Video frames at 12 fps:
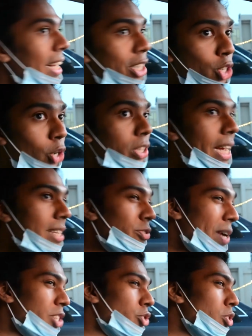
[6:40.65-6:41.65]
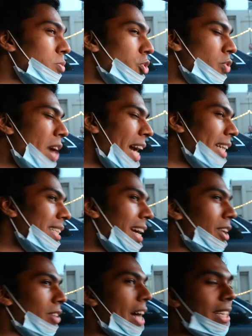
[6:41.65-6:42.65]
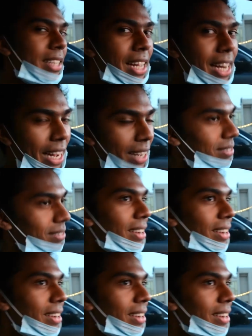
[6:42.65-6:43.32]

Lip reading: So there's restrooms right there, like,